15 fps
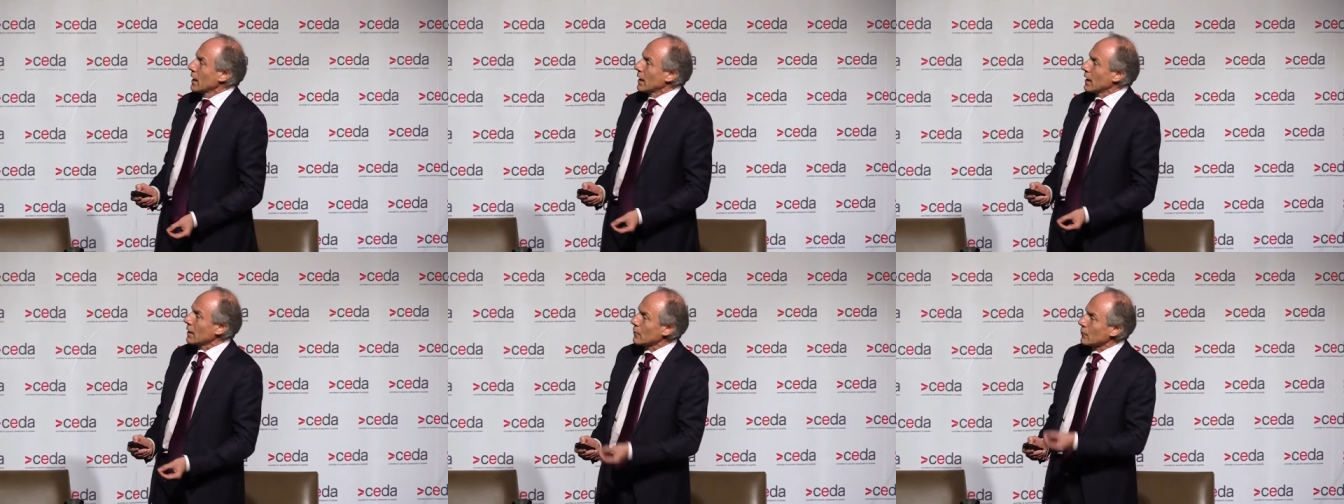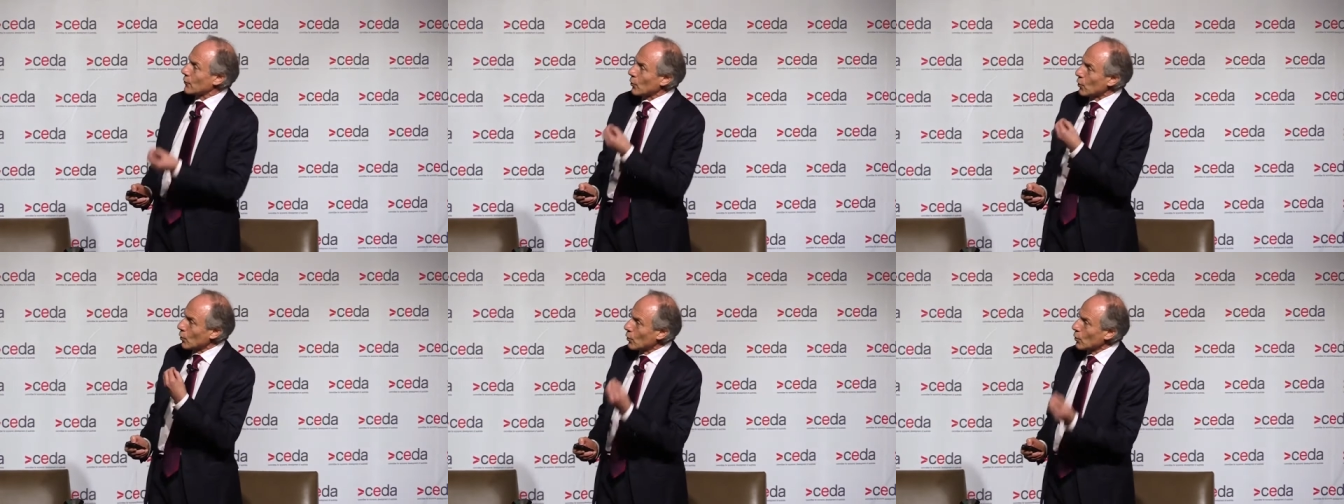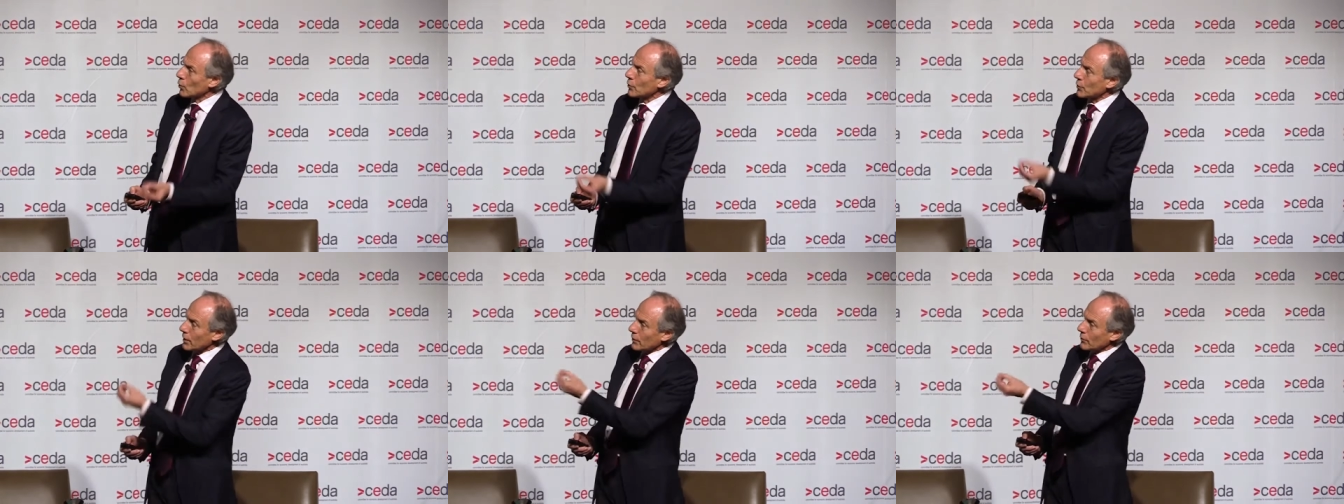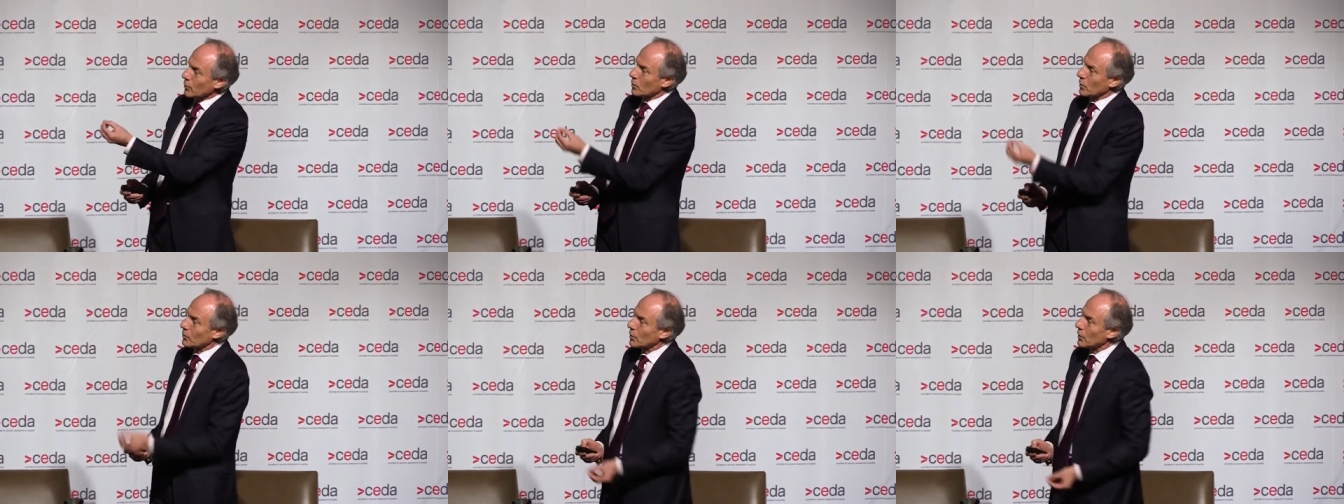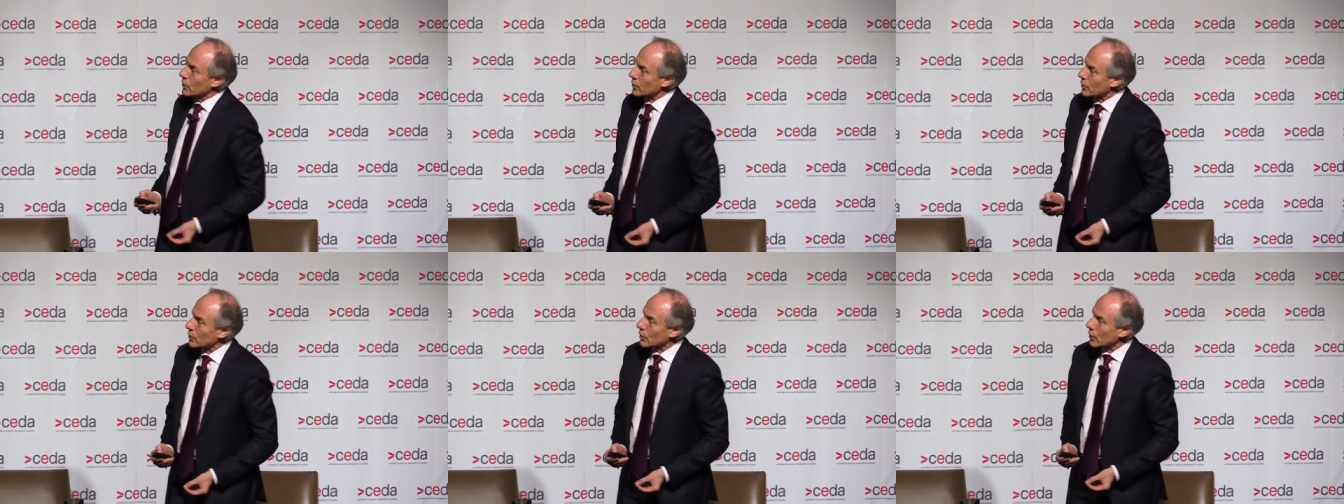And for all the effort we put
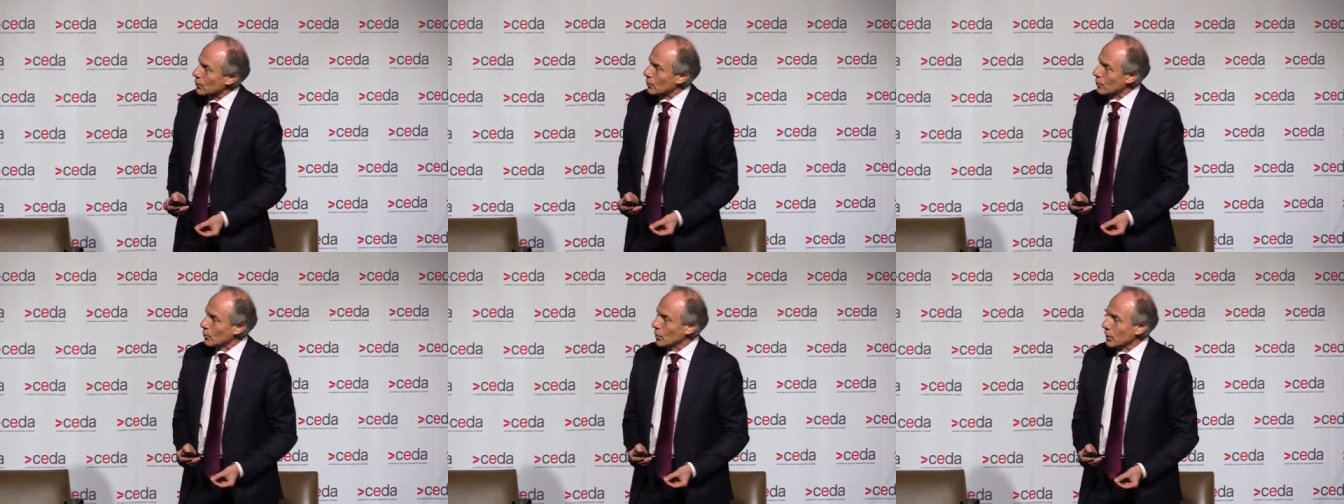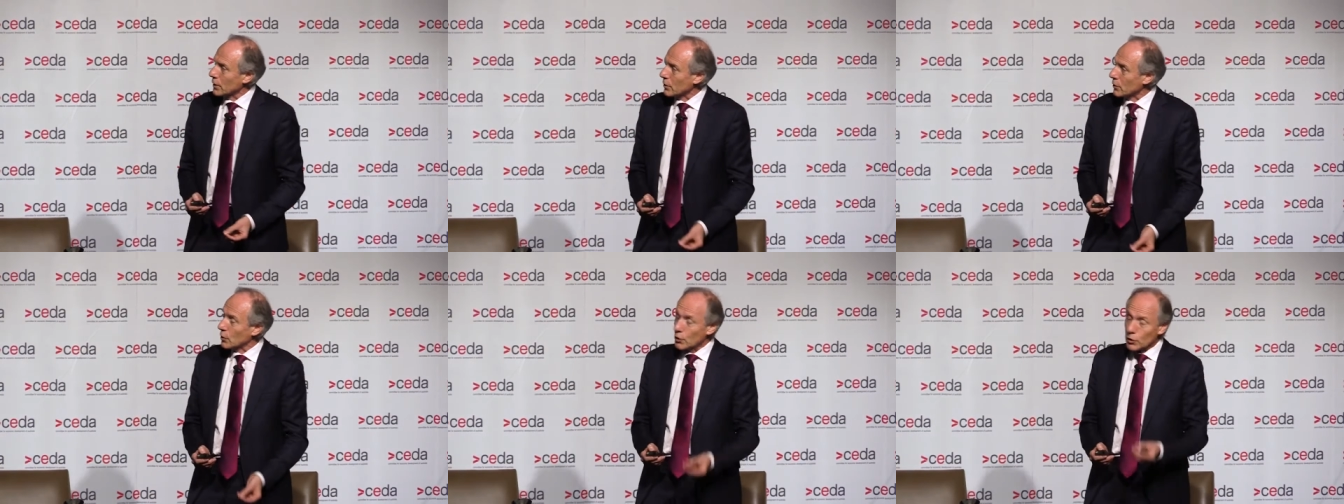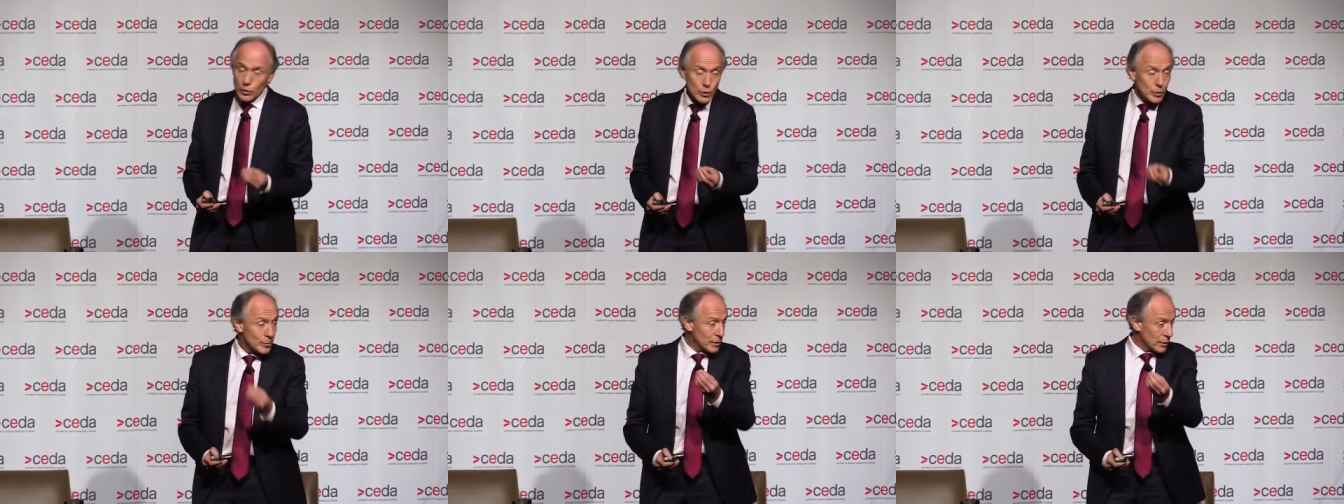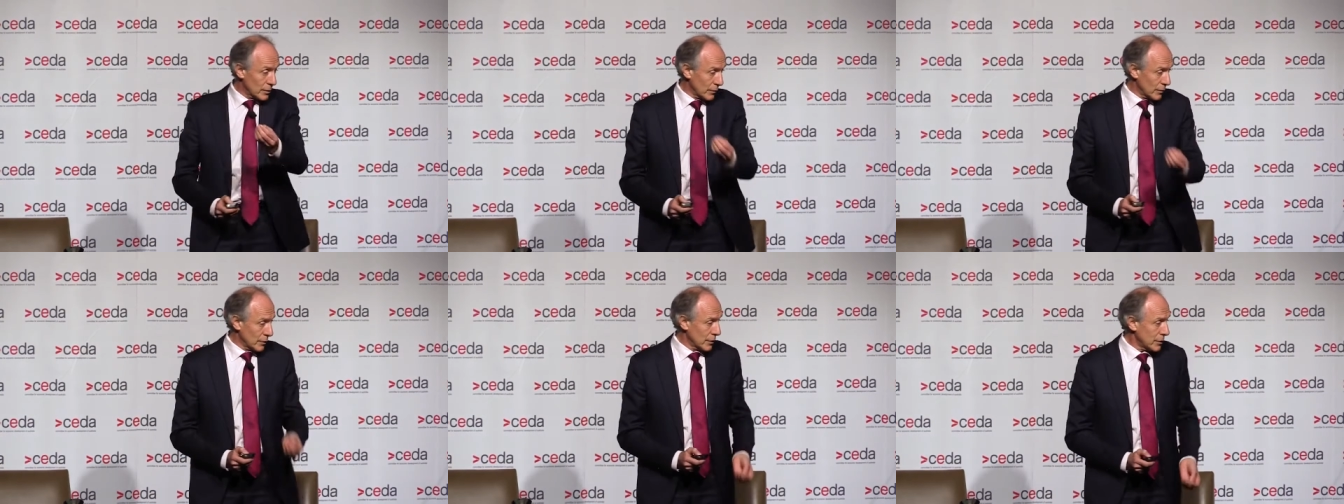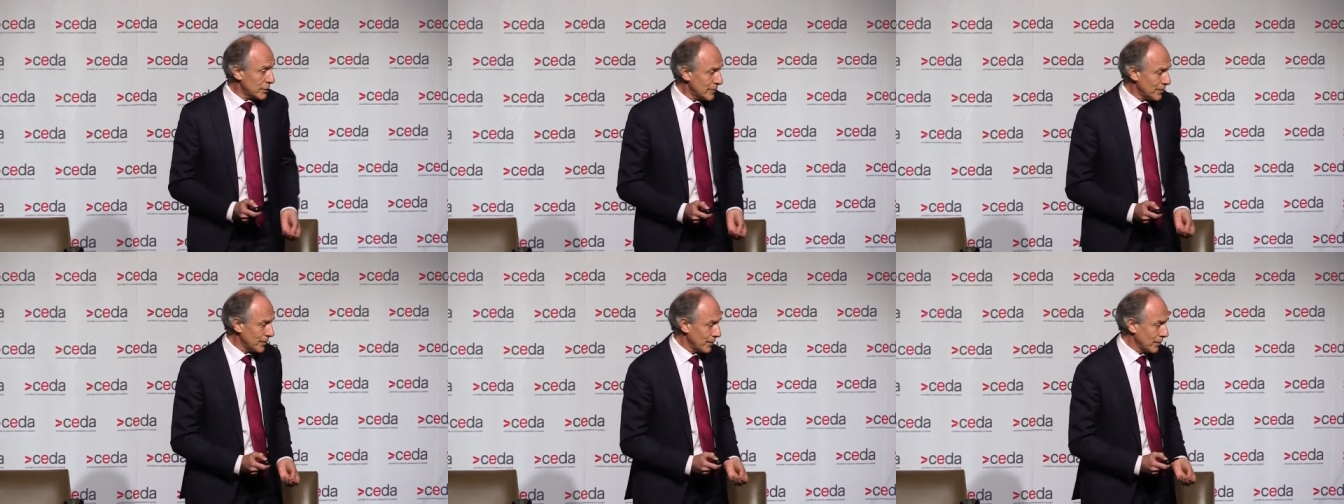into solar and wind cumulatively